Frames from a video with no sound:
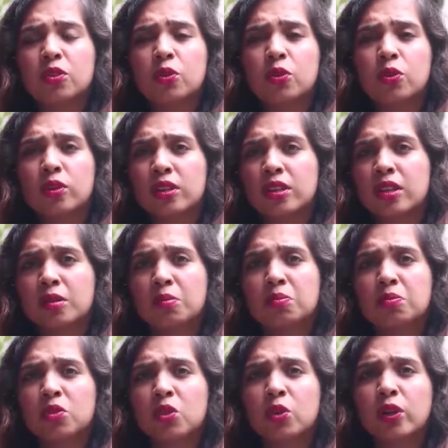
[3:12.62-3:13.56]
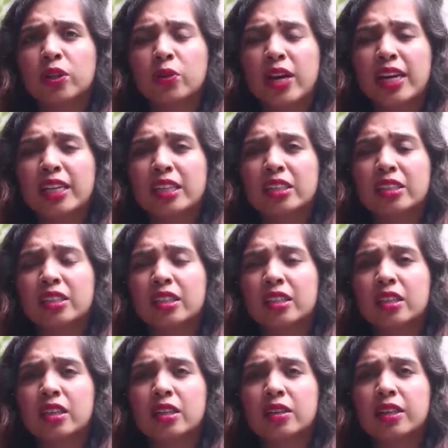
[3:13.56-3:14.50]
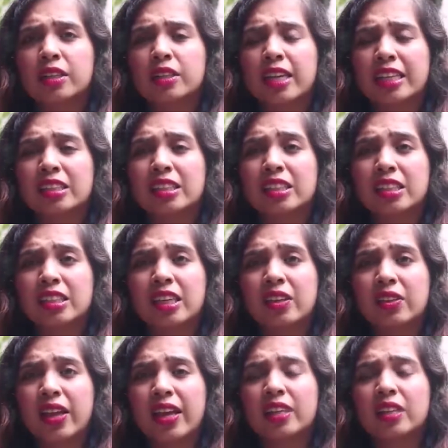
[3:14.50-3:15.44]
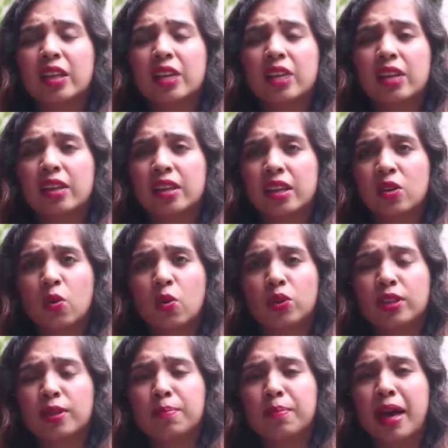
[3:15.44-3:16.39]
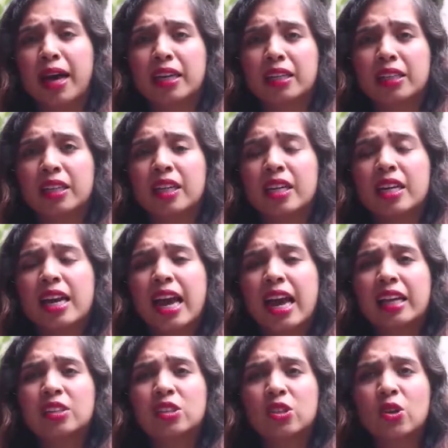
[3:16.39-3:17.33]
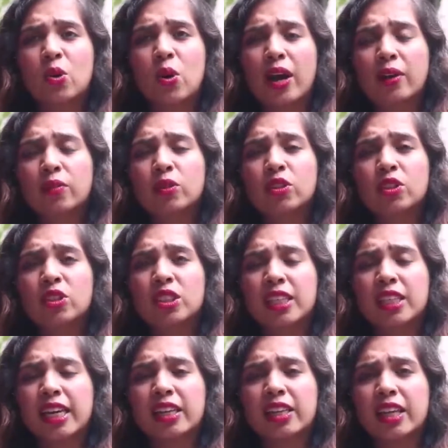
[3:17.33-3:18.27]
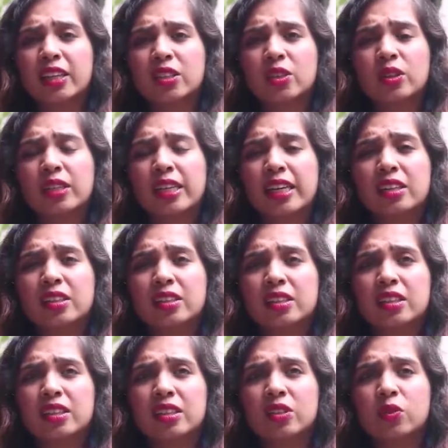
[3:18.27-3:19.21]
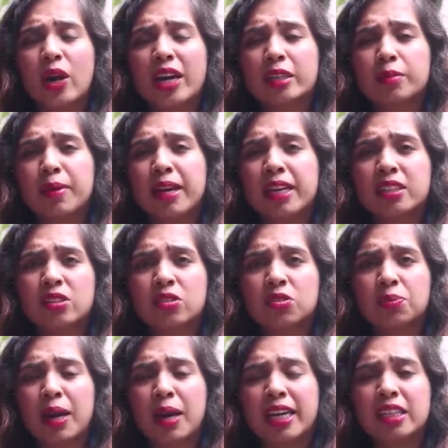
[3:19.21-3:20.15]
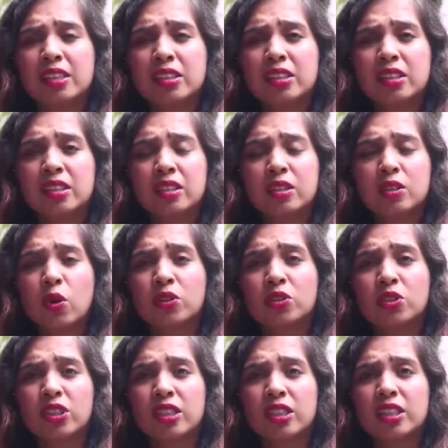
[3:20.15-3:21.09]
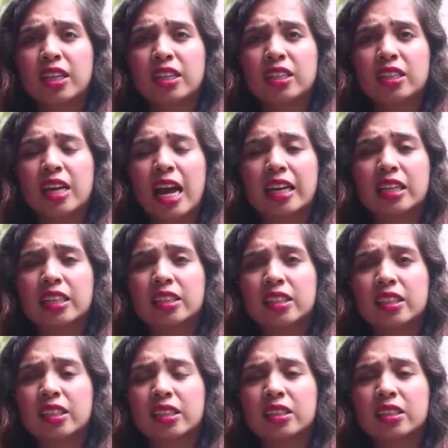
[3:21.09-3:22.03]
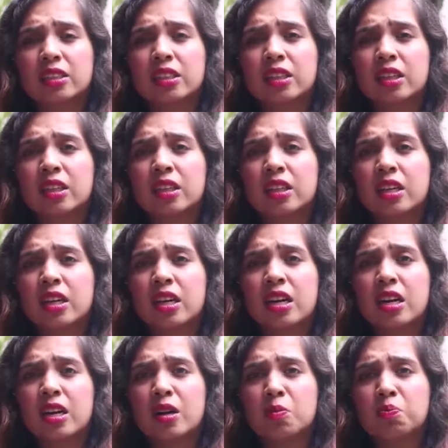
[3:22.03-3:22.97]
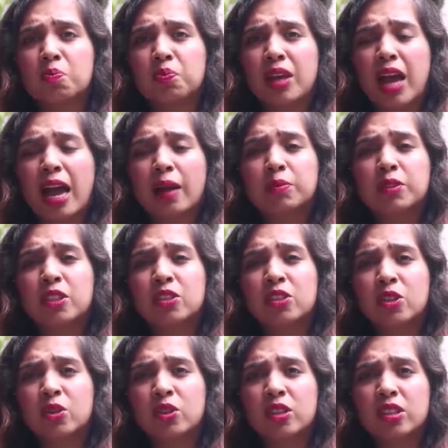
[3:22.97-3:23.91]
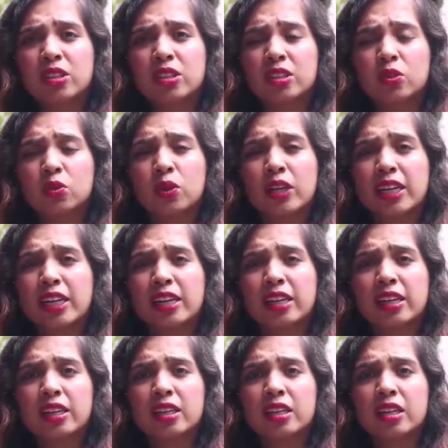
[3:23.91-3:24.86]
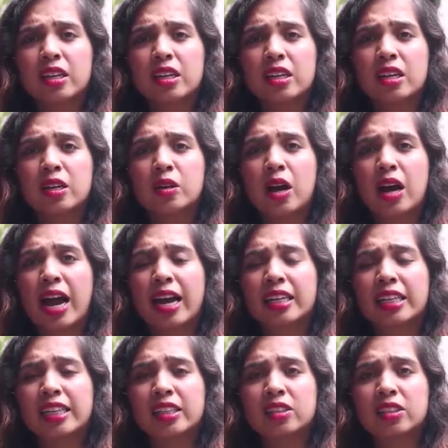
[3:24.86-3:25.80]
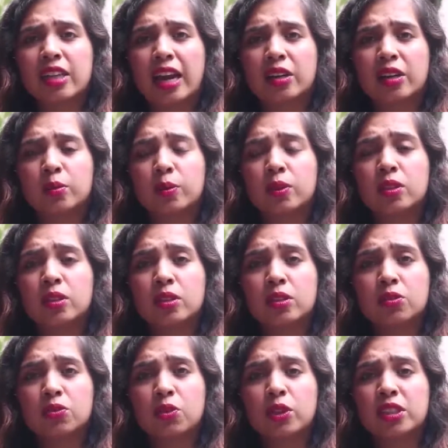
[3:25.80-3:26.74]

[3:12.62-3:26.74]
to a great intensity, then nothing can hold them back. And so I would just say that you need the right bent of mind. Logical and analytical aptitude is really highly desirable.